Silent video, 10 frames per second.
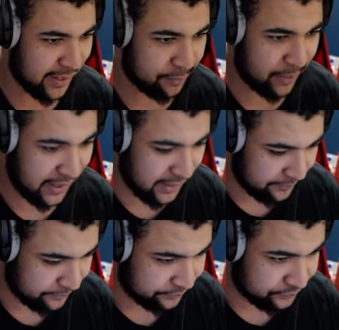X P.
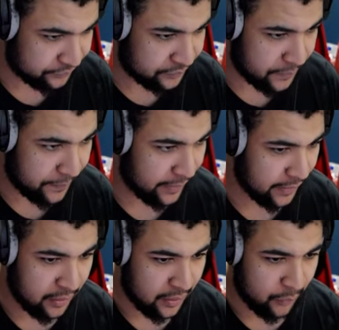
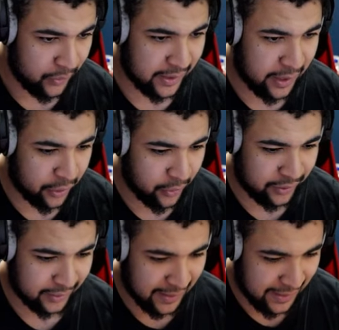We can now go
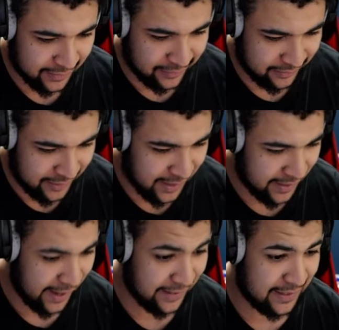into the collection set
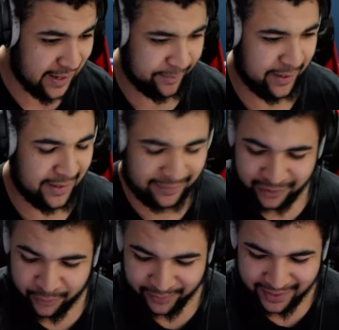and claim it. Let's
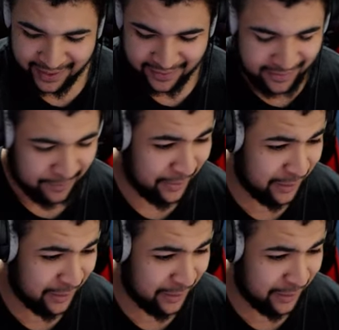see what we get. Please